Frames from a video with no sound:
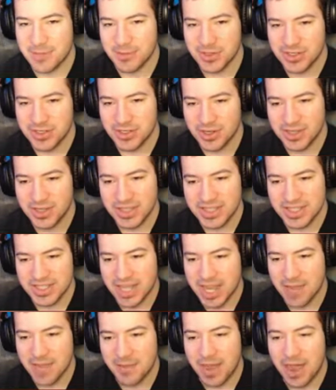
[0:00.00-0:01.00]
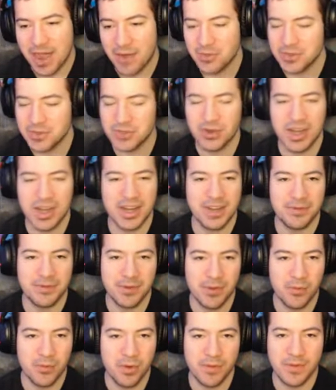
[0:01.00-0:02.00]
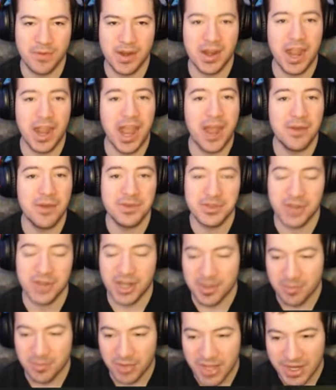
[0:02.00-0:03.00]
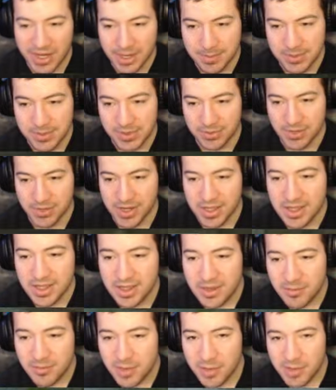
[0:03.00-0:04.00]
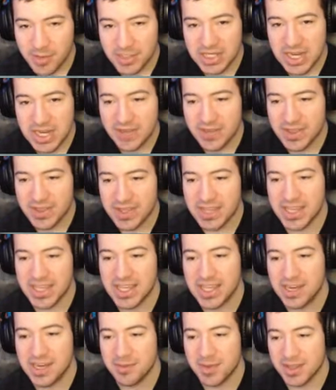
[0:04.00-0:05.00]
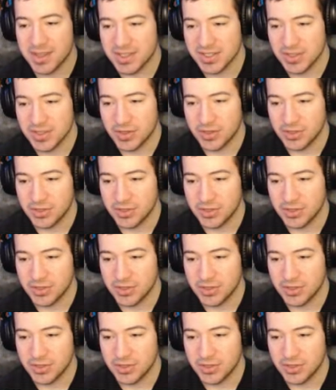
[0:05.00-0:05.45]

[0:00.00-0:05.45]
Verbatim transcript: because during this time, I was grinding Infinite Warfare, I was grinding Black Ops 3, pretty much not even thinking about this Call of